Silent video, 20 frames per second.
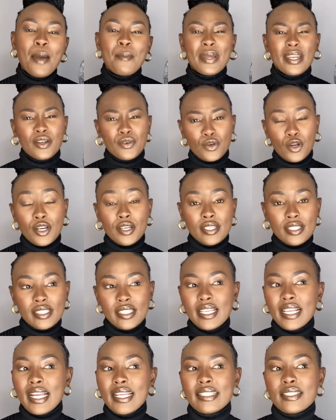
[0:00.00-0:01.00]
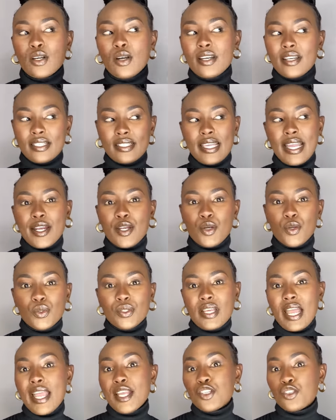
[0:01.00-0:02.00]
but honestly guys, on a side note,
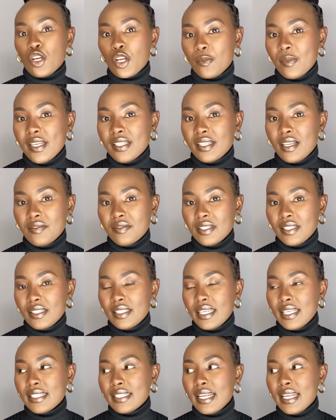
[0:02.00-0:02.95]
I shock myself these days.